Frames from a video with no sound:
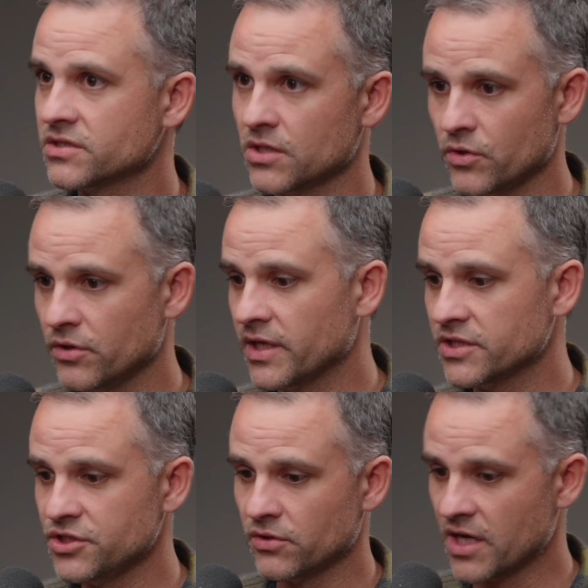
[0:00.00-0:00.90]
So whether
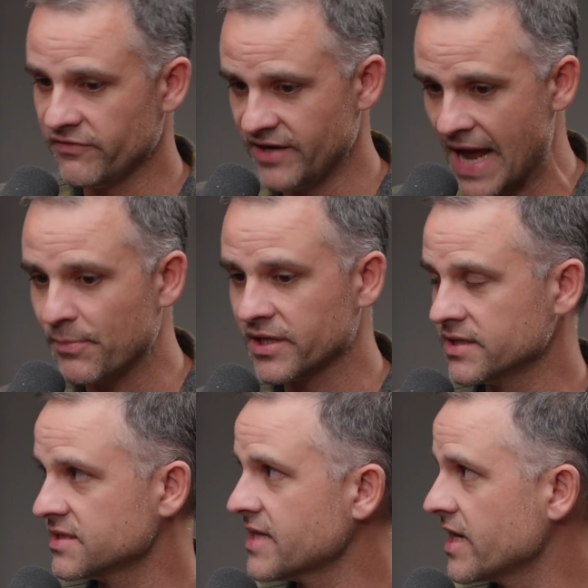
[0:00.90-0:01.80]
that's you know kind of an
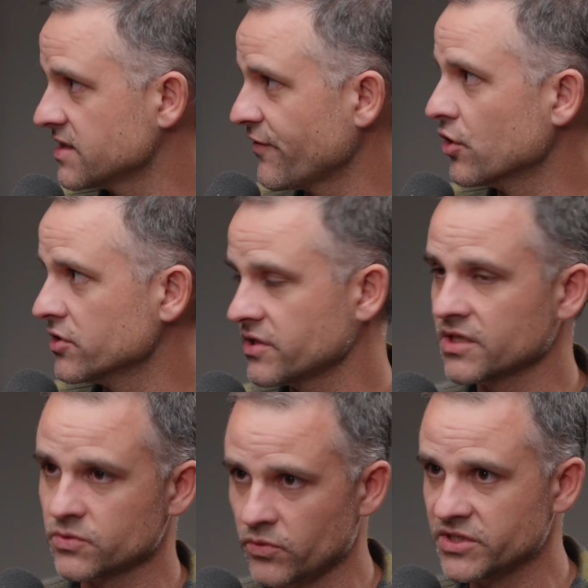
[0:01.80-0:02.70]
applicant status first,
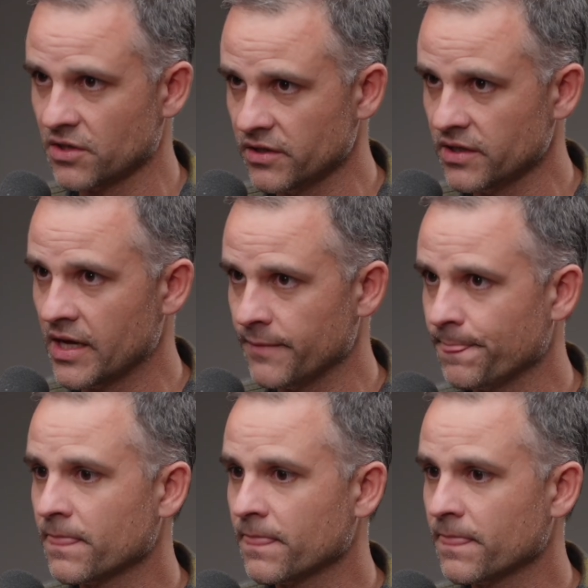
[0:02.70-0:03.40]
that's what we started at,